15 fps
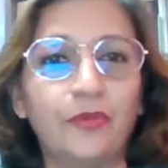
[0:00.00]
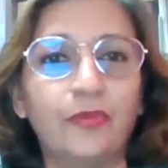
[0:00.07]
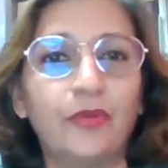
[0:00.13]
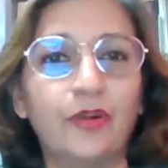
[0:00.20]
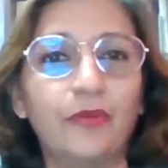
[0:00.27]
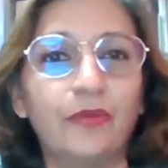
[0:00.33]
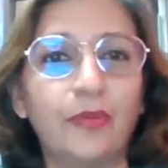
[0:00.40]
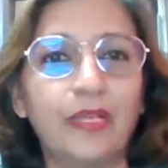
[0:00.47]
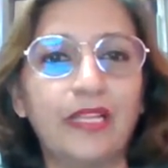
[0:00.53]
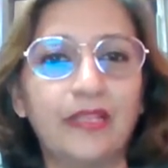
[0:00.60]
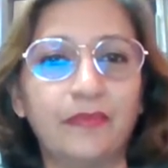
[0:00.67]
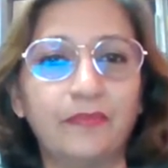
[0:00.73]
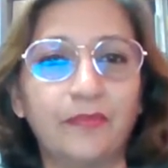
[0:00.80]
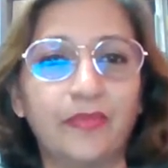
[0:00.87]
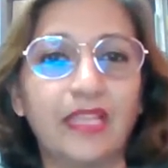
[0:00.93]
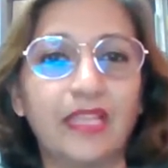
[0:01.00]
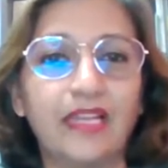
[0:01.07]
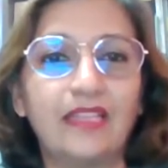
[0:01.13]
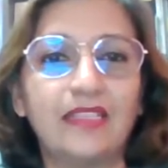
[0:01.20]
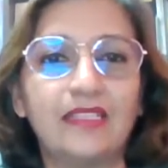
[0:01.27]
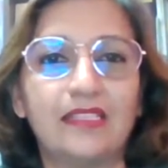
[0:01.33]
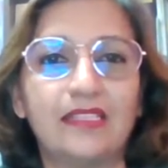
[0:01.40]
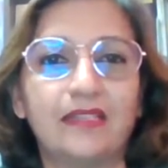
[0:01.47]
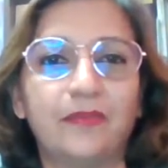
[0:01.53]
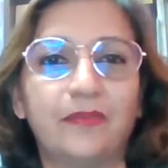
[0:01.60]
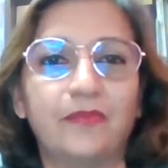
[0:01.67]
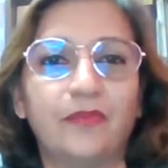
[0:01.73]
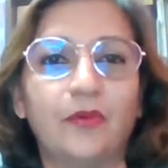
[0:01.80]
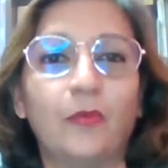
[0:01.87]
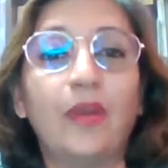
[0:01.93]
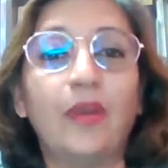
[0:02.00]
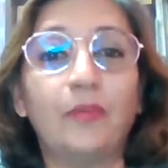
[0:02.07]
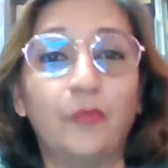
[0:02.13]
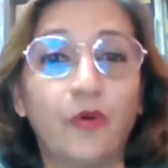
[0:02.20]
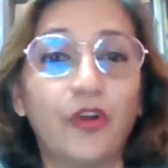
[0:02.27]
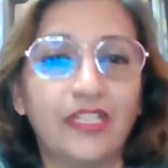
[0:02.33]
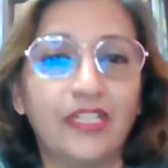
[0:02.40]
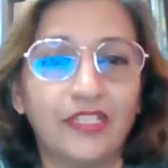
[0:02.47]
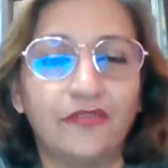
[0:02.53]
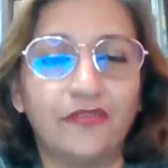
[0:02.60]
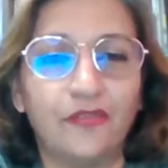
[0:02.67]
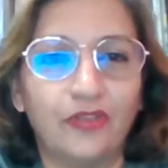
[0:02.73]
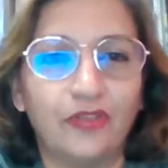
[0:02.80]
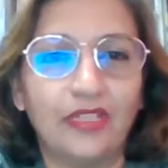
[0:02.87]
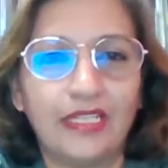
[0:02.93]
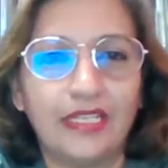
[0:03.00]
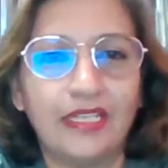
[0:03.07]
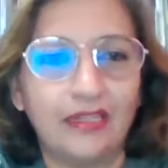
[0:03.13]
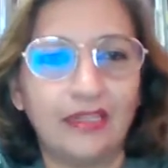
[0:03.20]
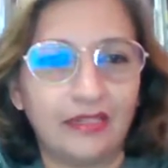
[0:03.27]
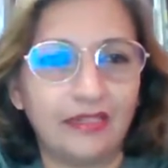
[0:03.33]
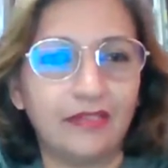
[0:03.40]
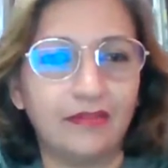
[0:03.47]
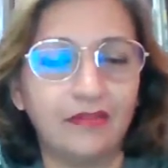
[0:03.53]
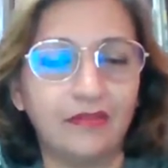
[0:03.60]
probably that is one point for the